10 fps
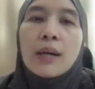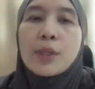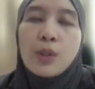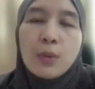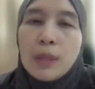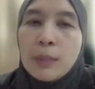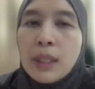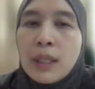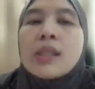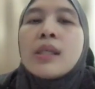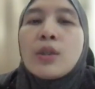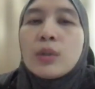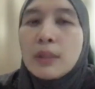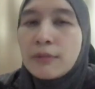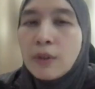So maybe they are seeing
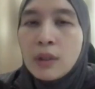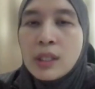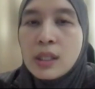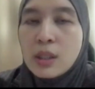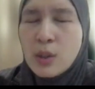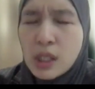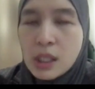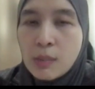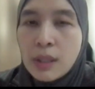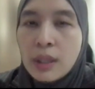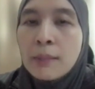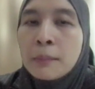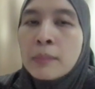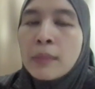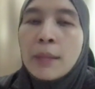only 4 to 6 monthly,
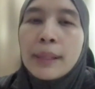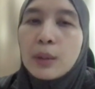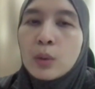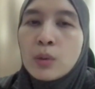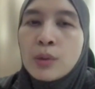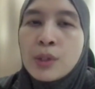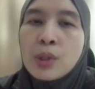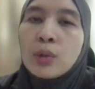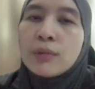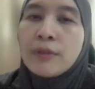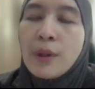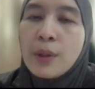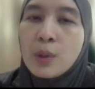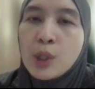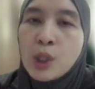but also for
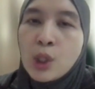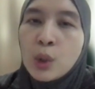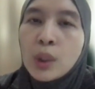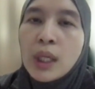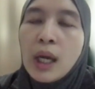those who